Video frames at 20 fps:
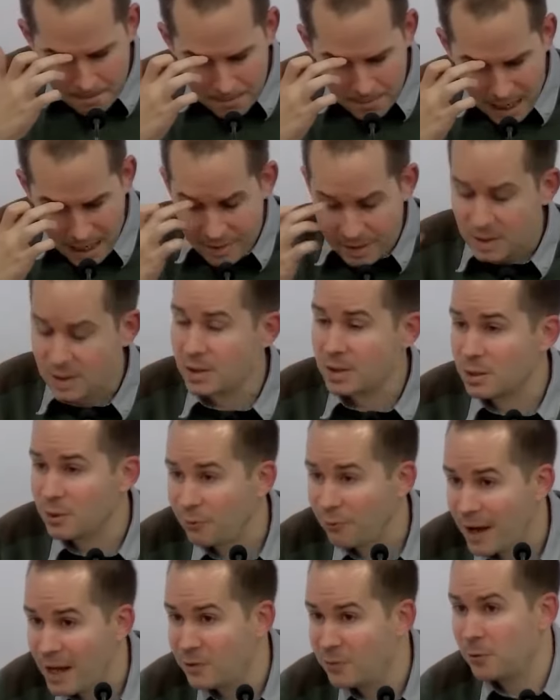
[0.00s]
And this is the
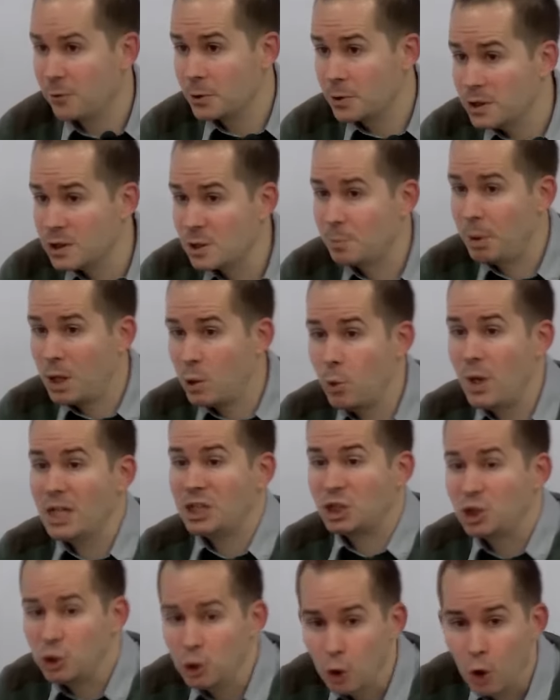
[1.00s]
faithfulness by
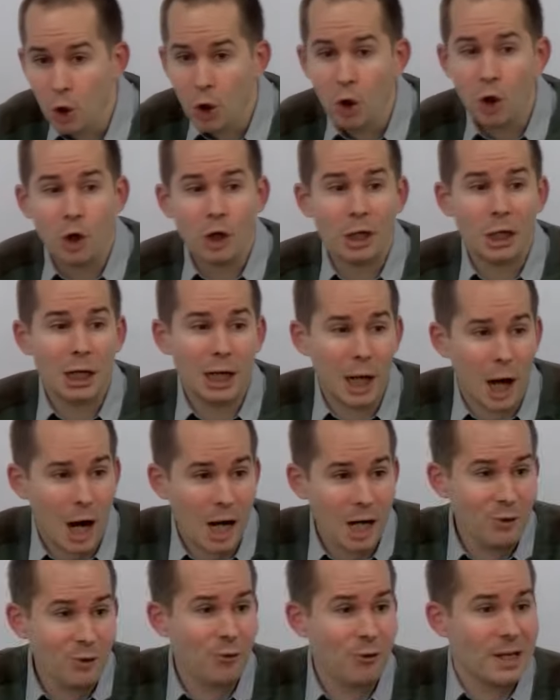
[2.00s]
which your
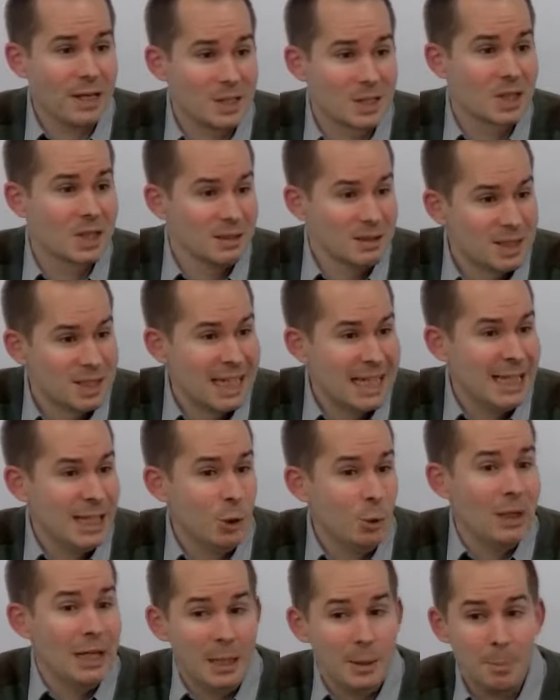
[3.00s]
life is
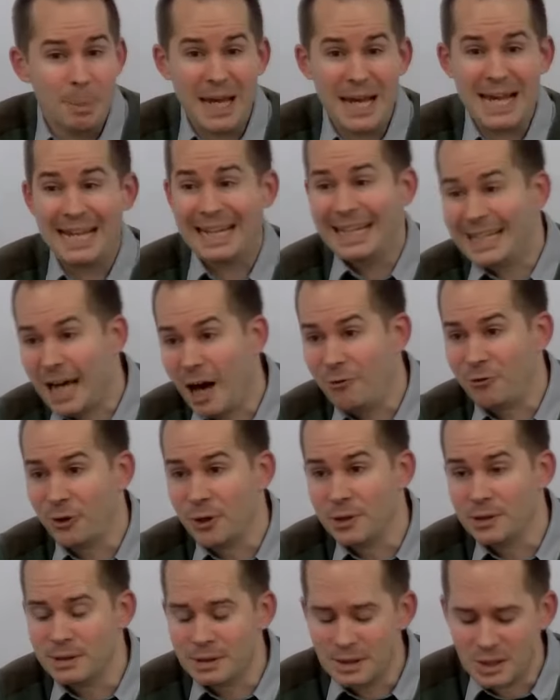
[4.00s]
continually being
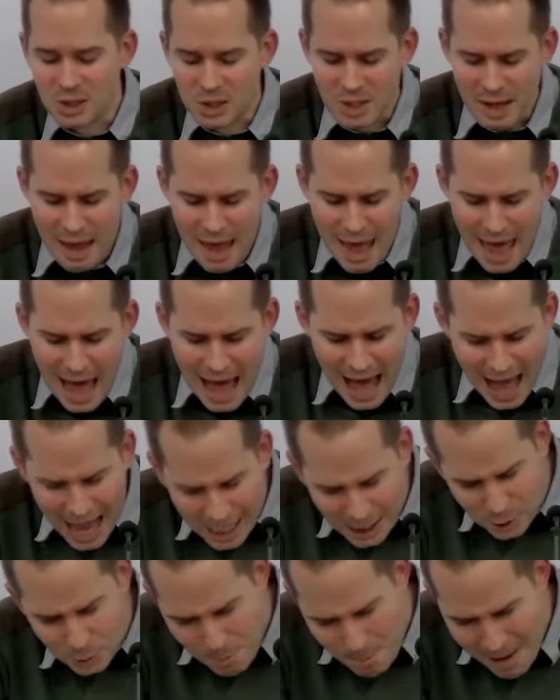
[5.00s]
governed
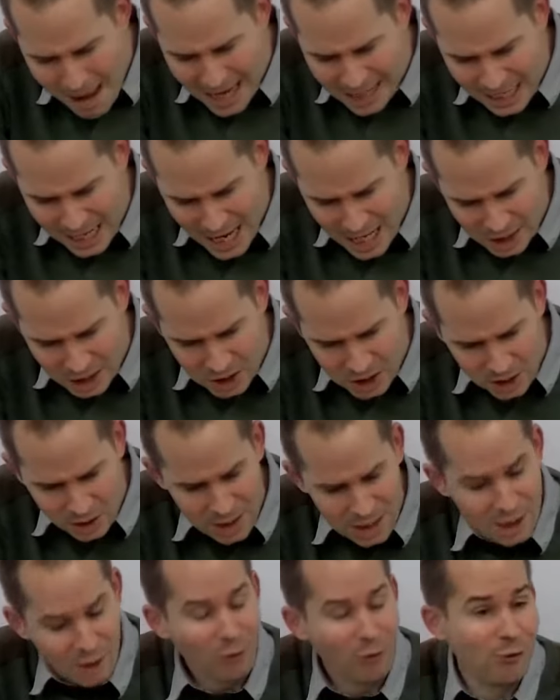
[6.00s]
and managed.
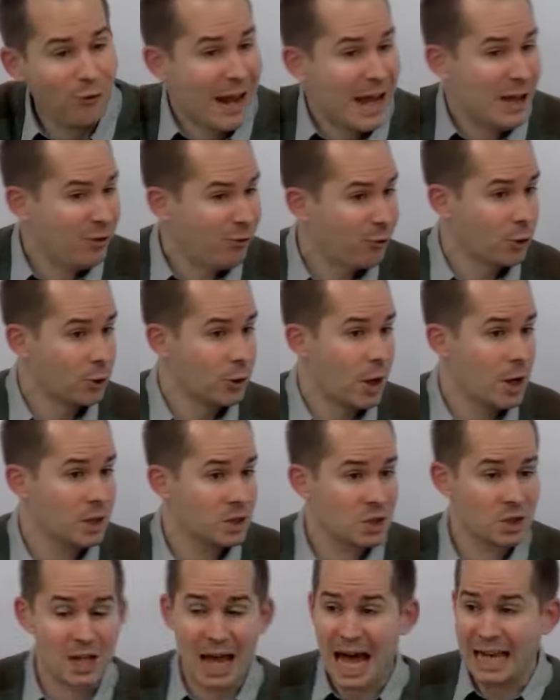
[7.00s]
The
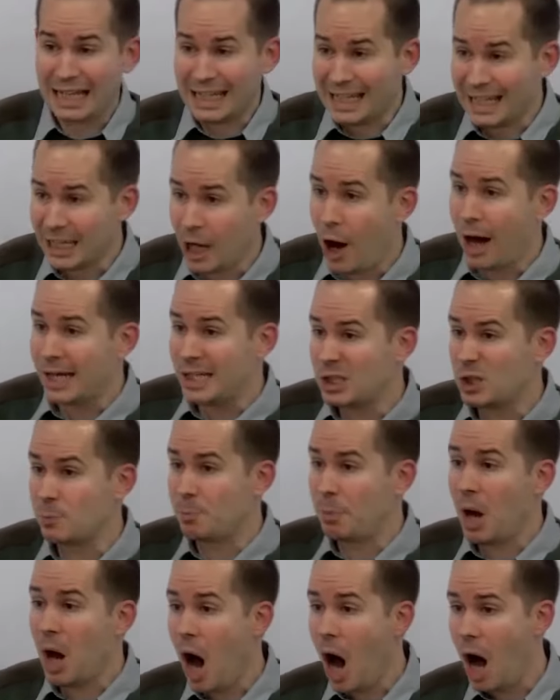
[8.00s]
faithfulness that lies
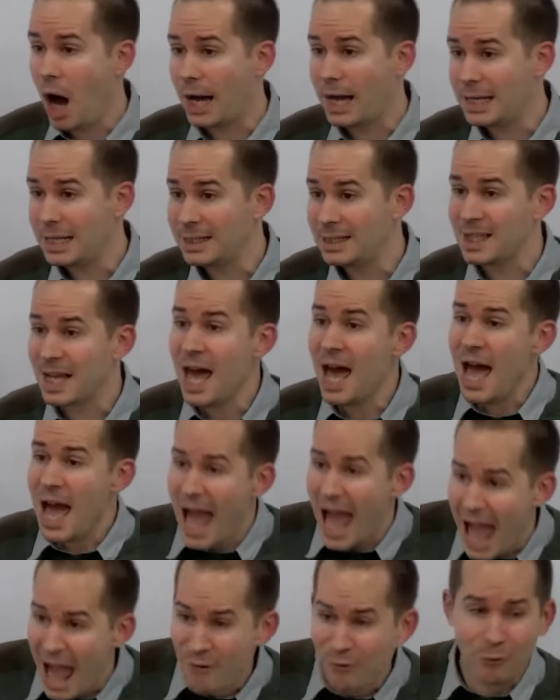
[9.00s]
behind
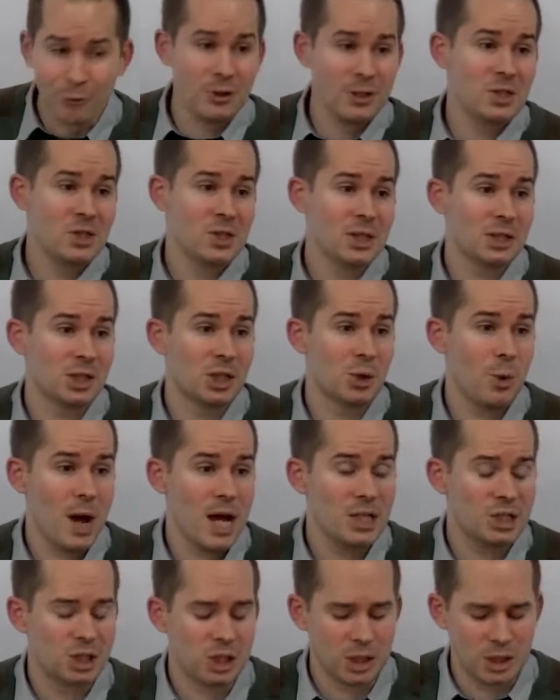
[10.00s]
every
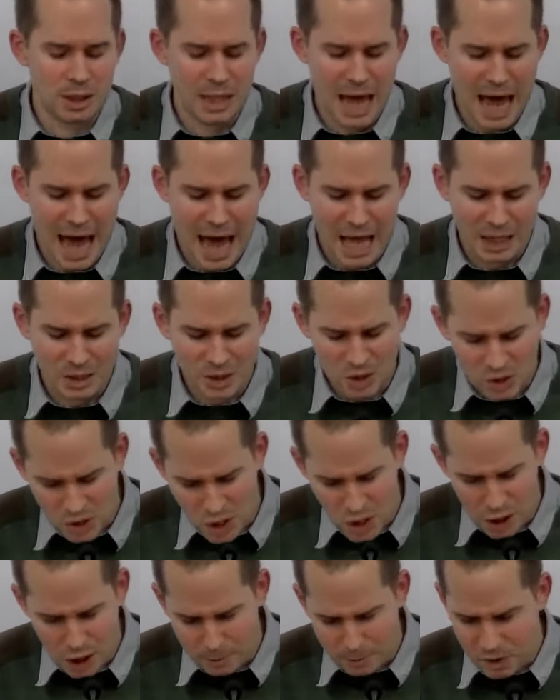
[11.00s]
situation and
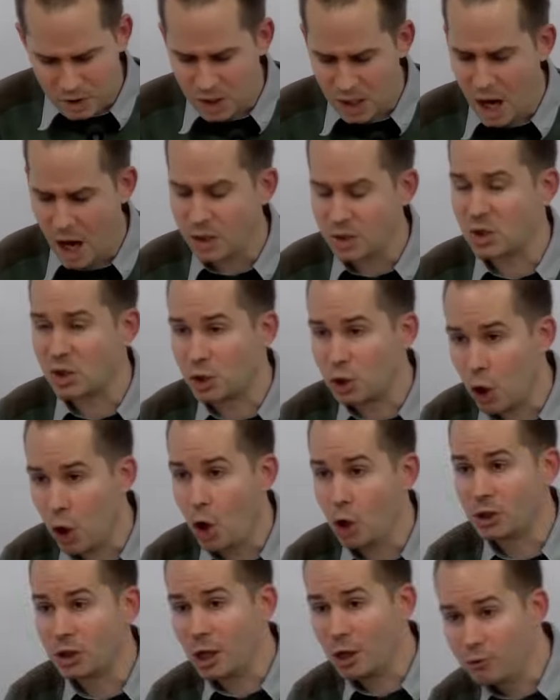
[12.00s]
circumstance
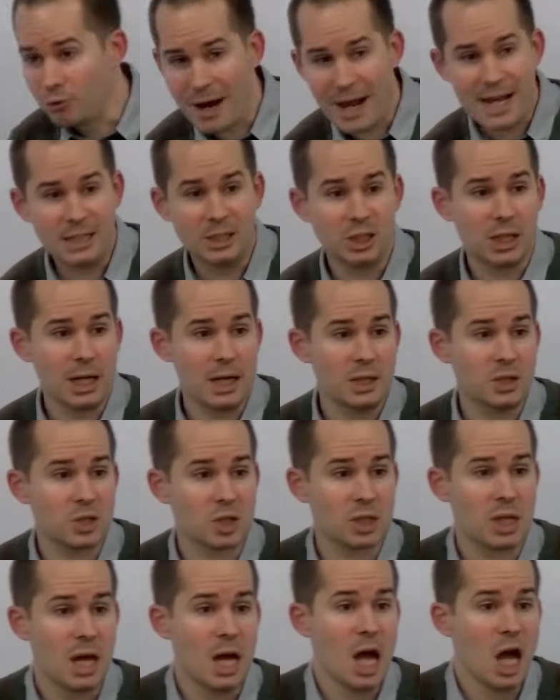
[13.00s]
God
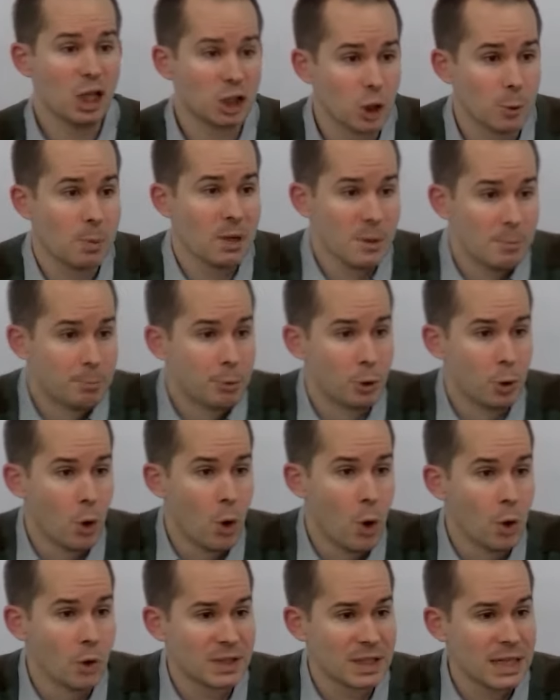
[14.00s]
arranges to be
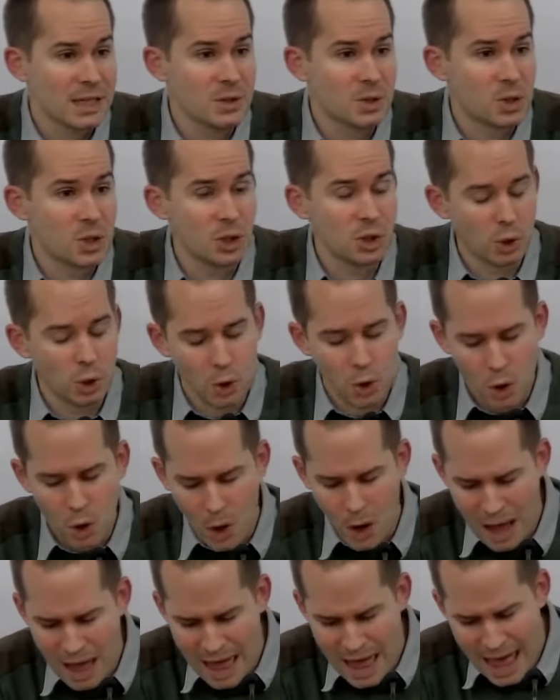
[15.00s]
brought into
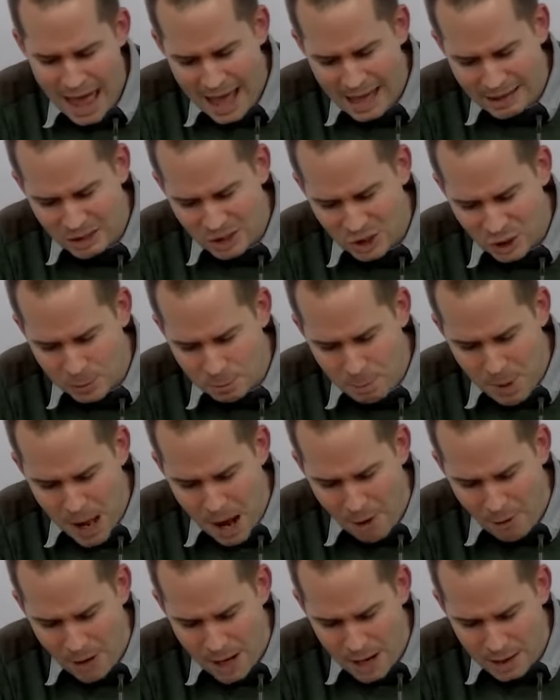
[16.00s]
your
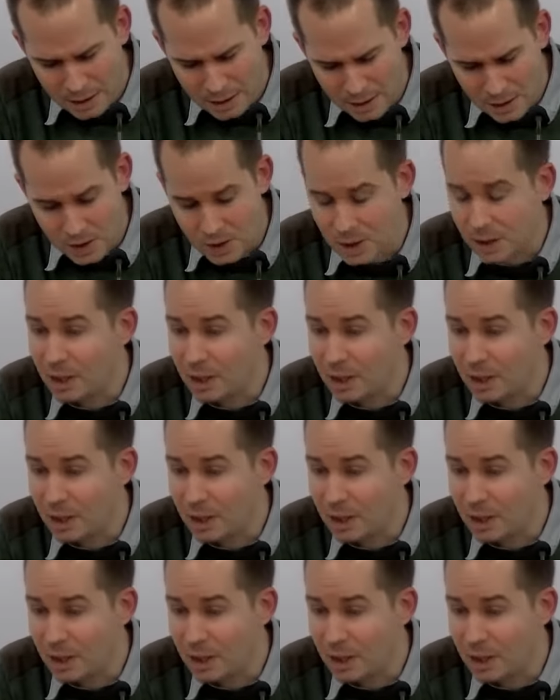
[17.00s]
experience.